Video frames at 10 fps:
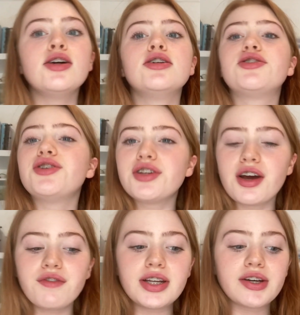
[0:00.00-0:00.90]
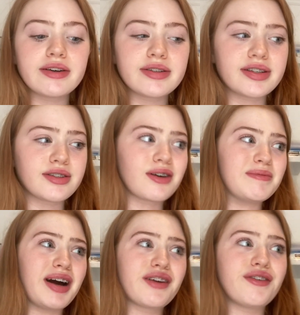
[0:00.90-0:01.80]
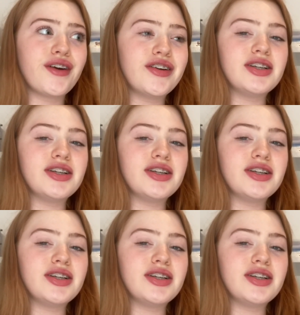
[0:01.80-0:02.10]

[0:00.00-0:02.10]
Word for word: studio videos and it's got a microphone.